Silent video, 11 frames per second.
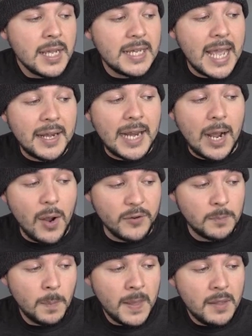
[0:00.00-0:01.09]
He added,
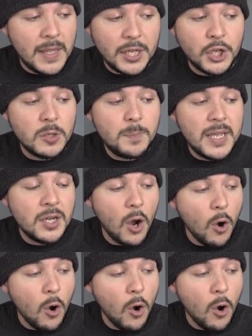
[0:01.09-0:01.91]
however, that it could be an